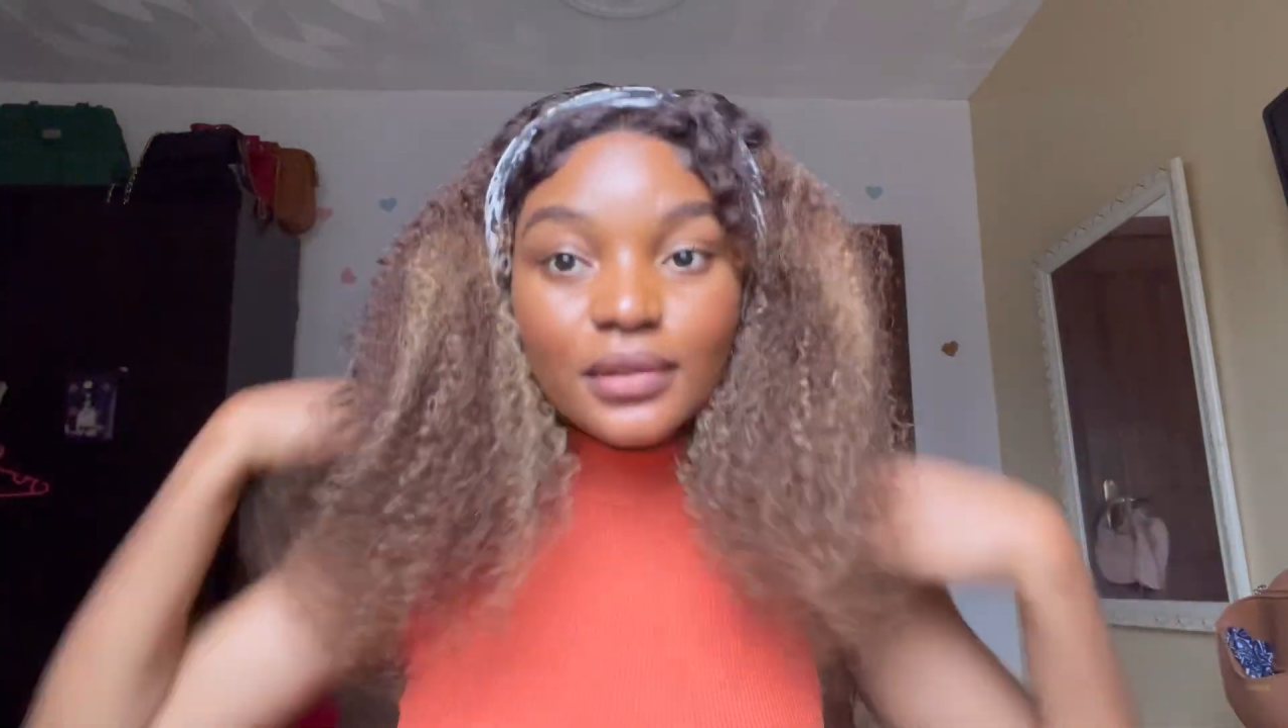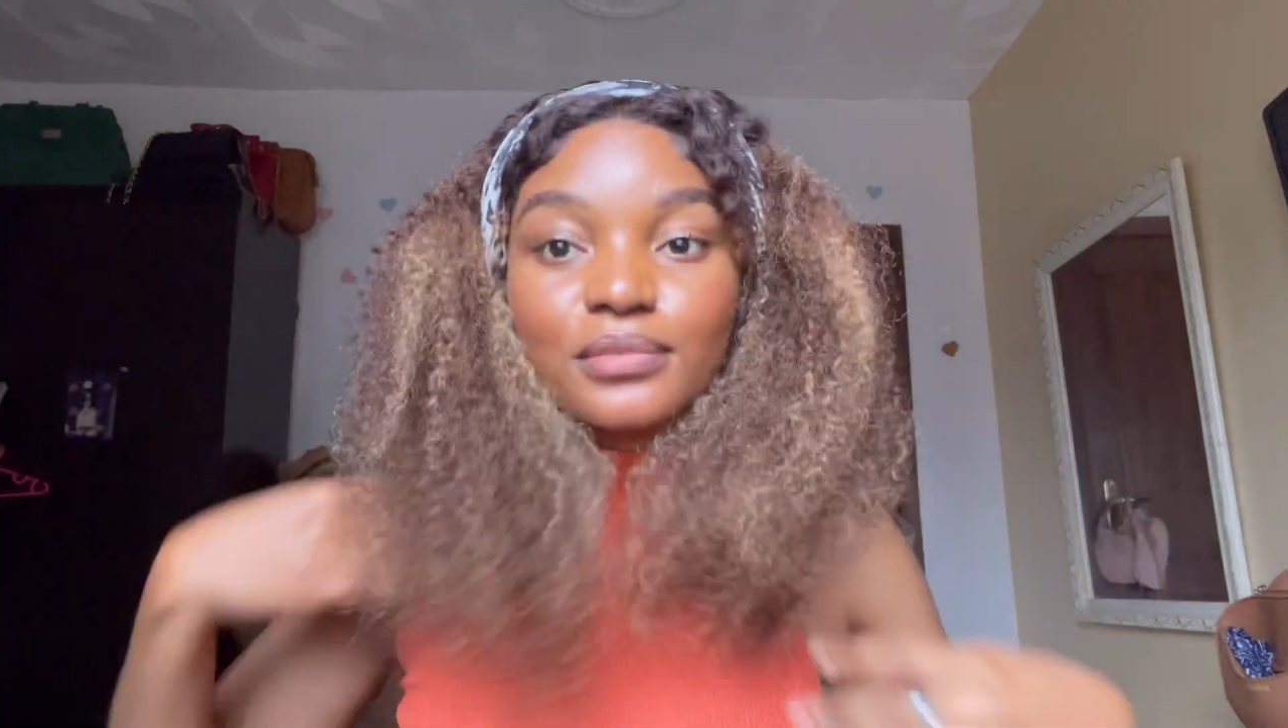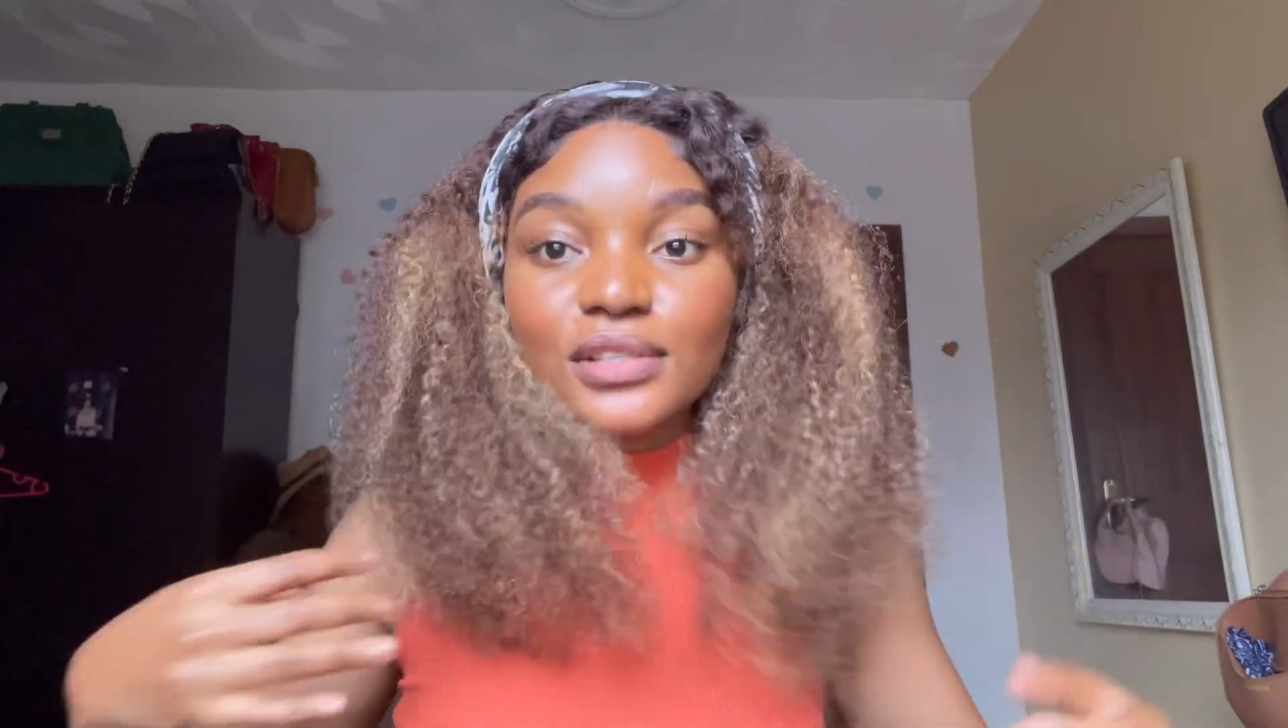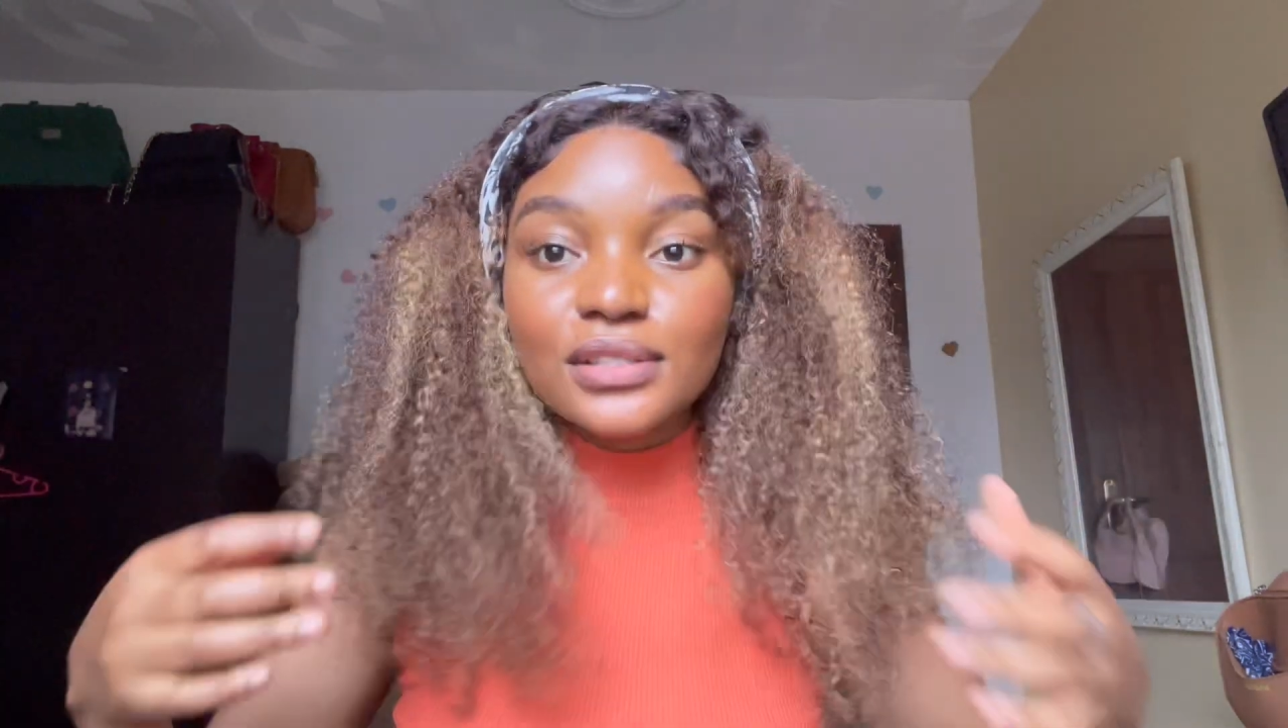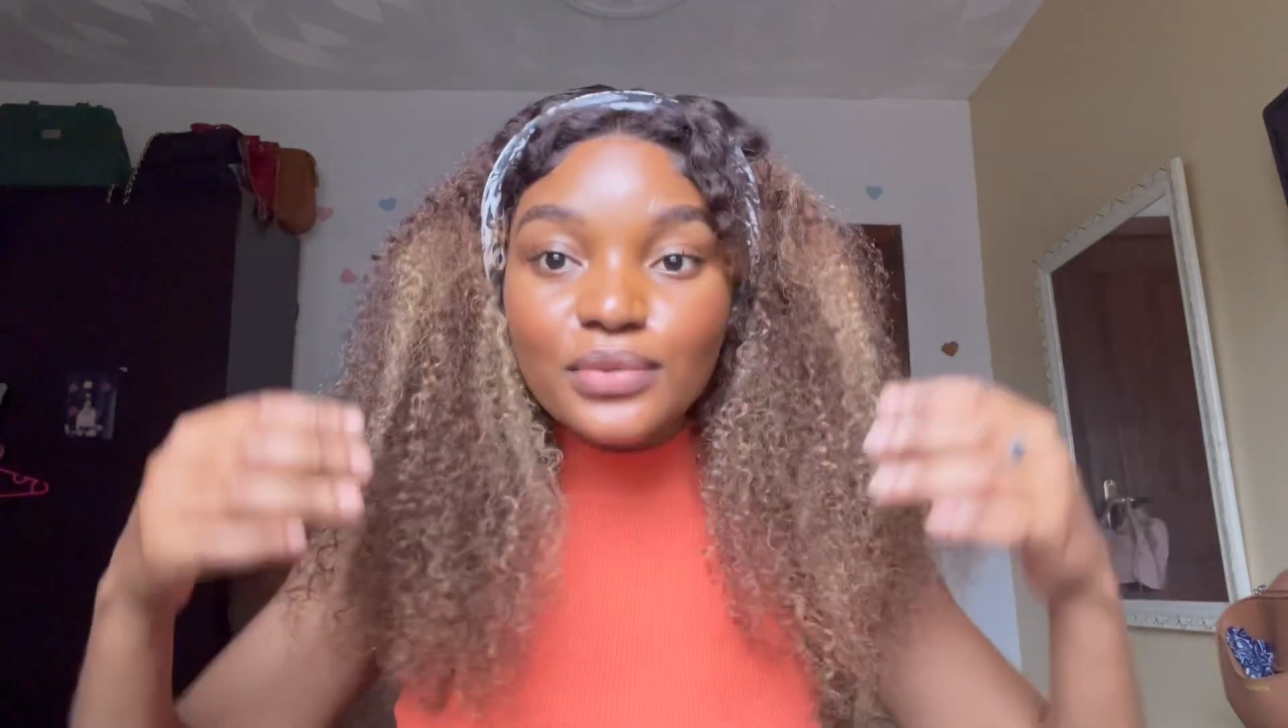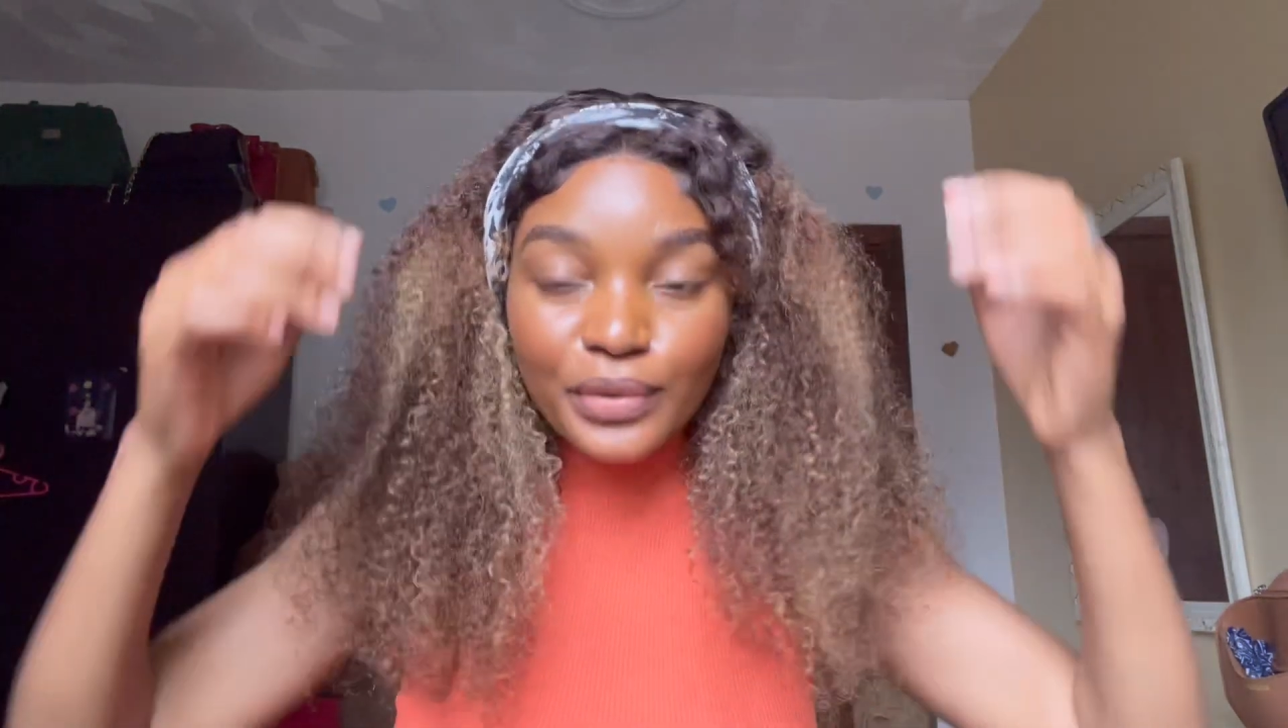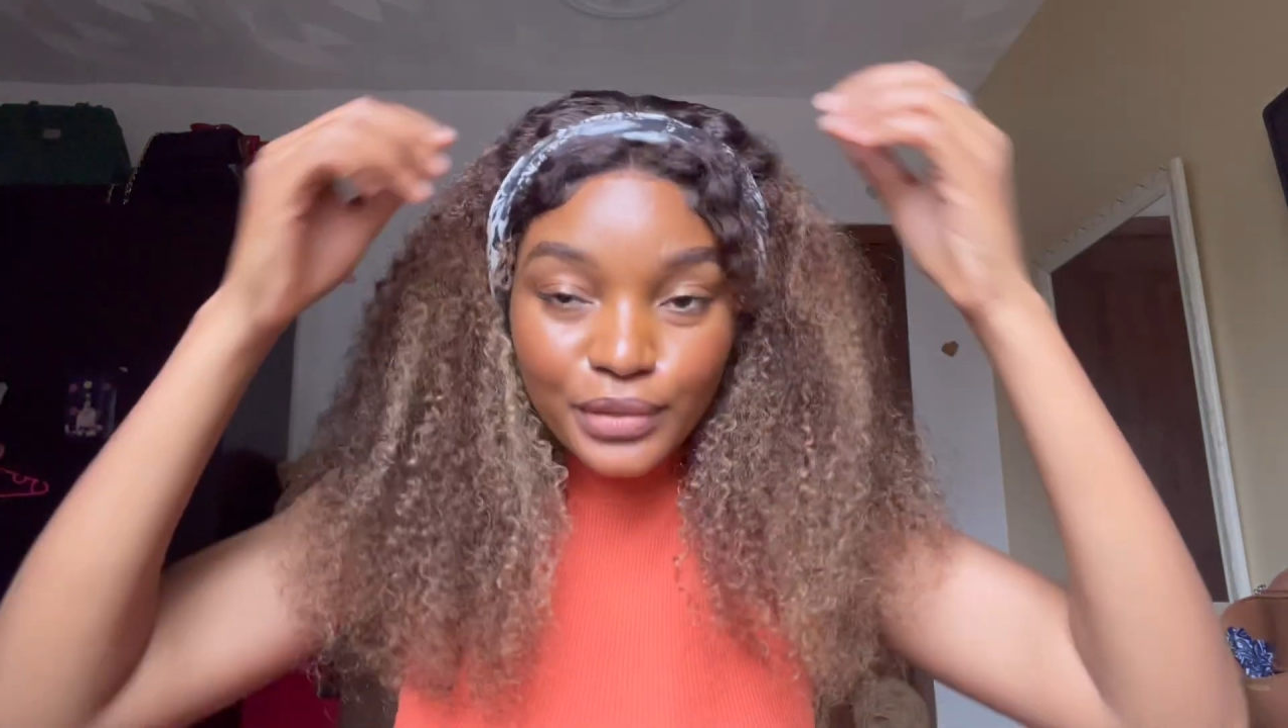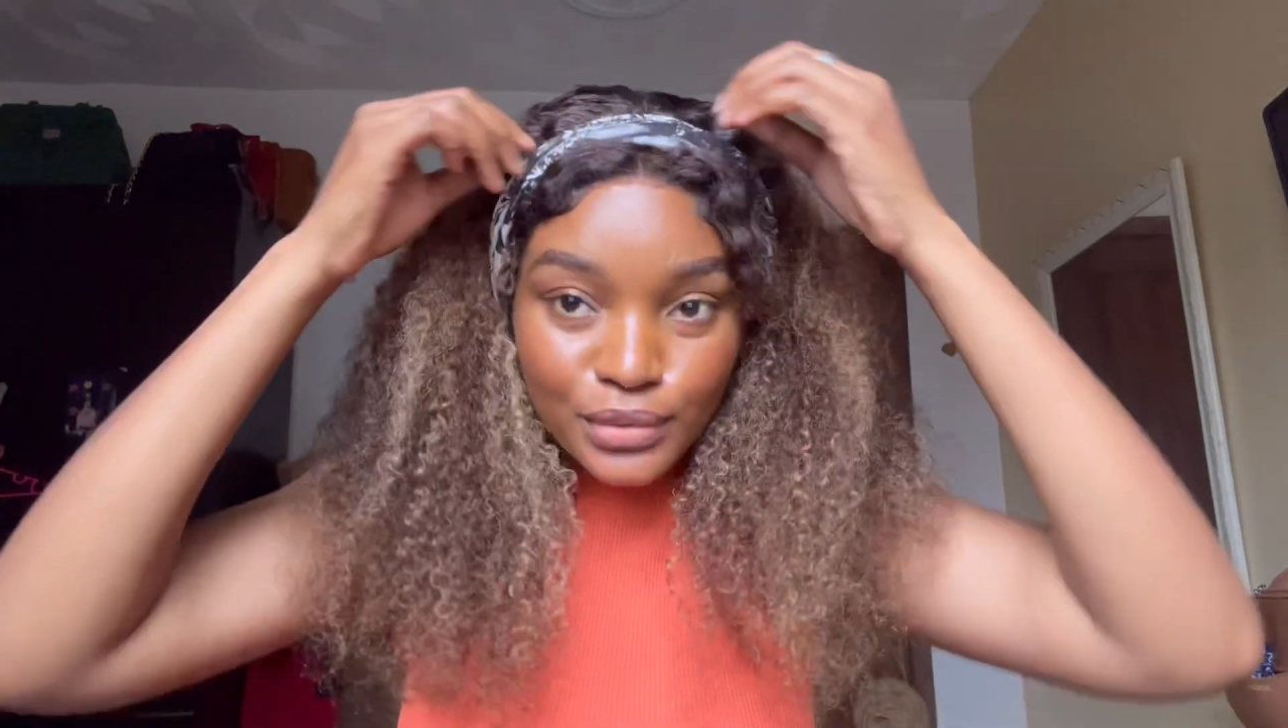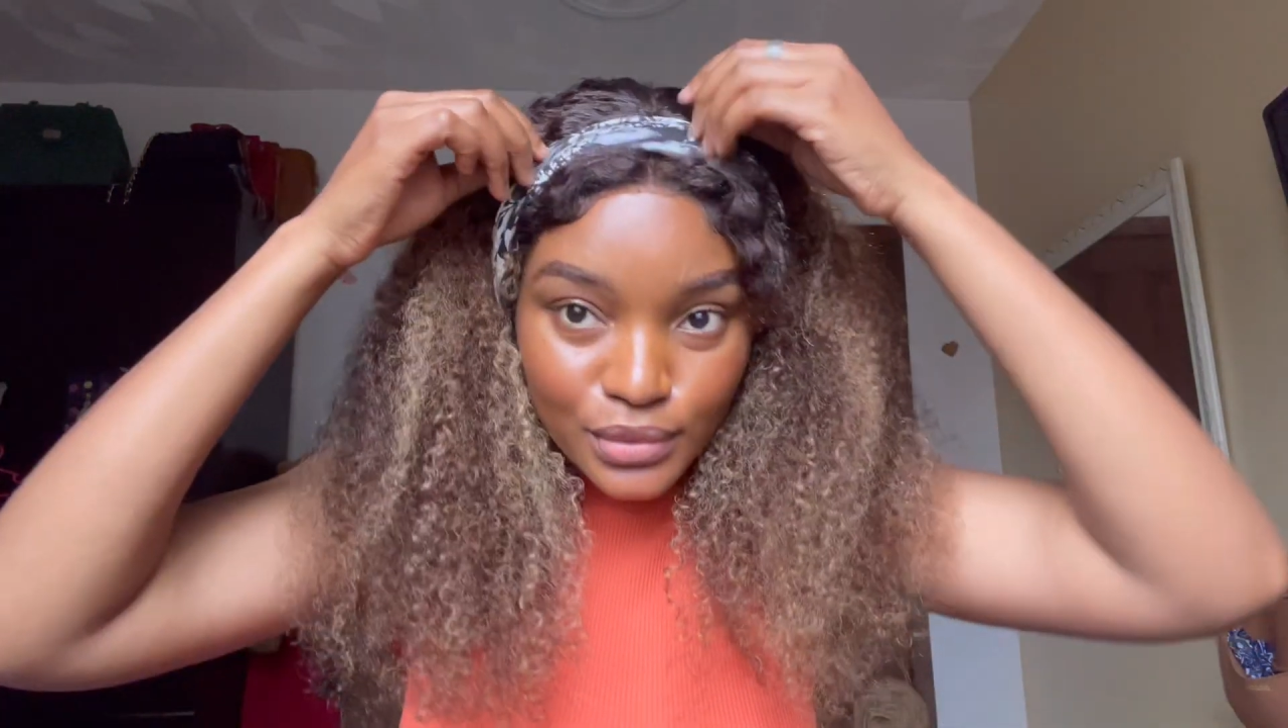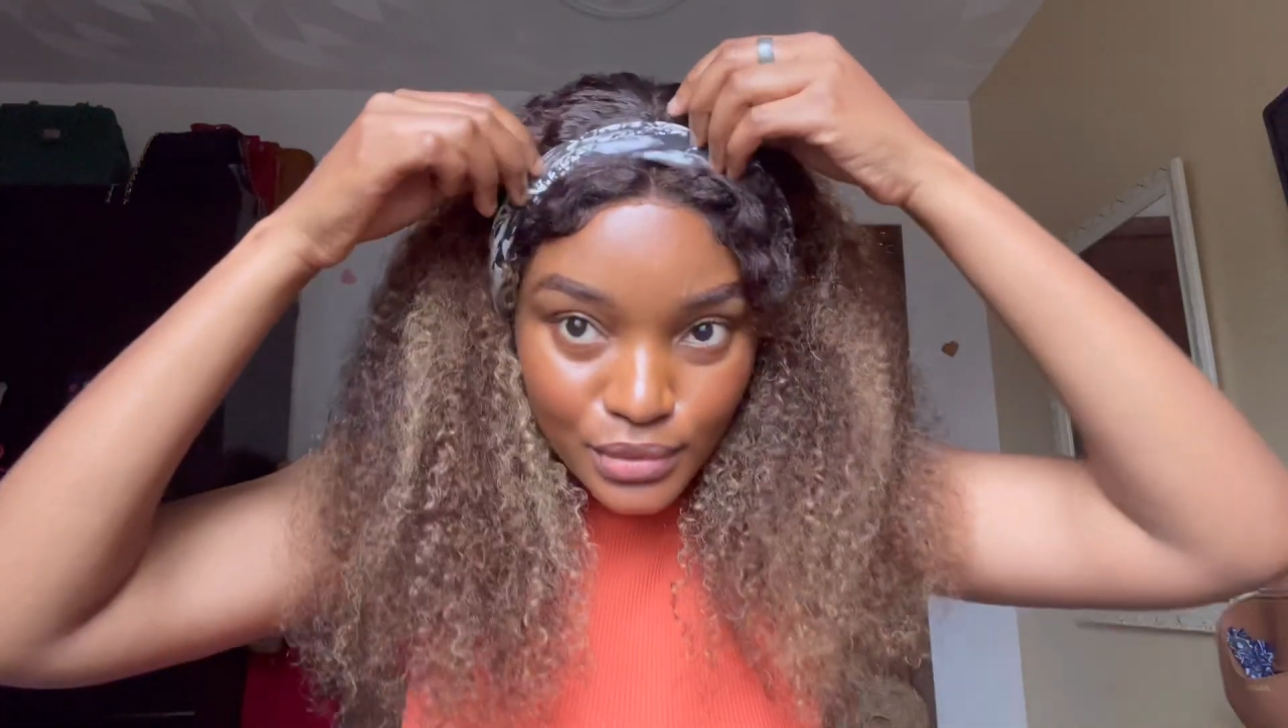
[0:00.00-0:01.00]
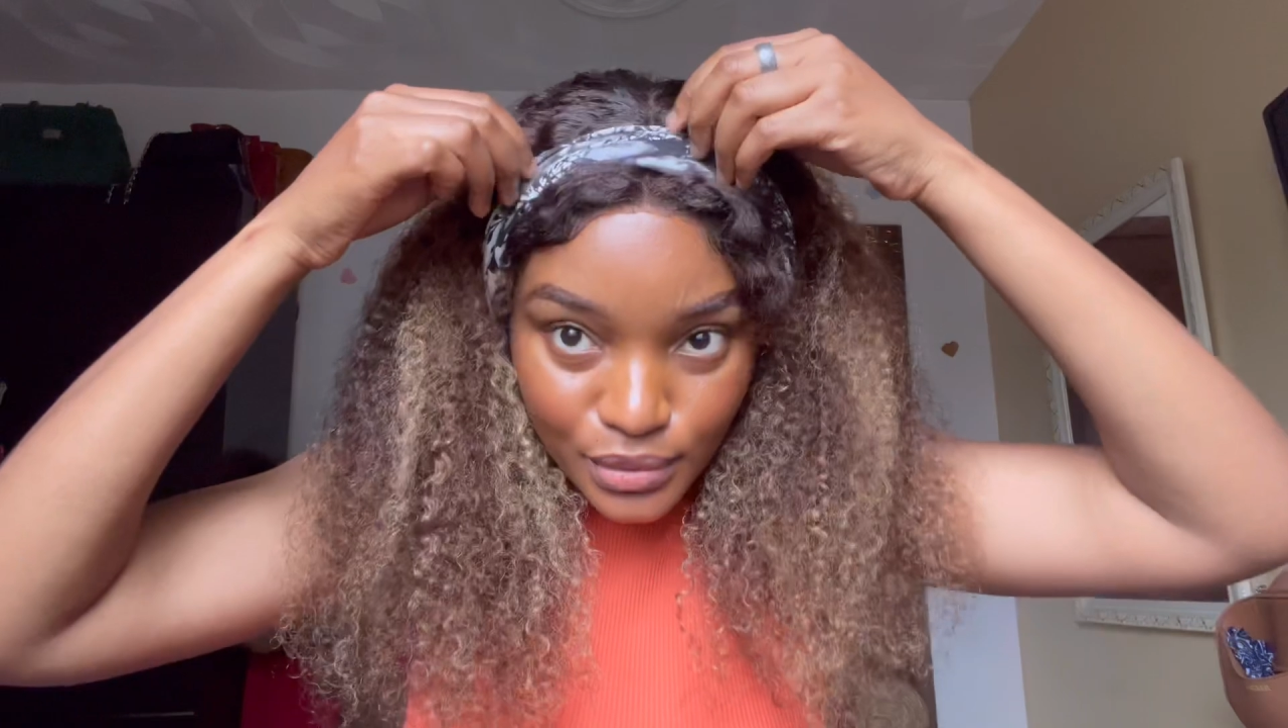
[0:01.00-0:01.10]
I'm just going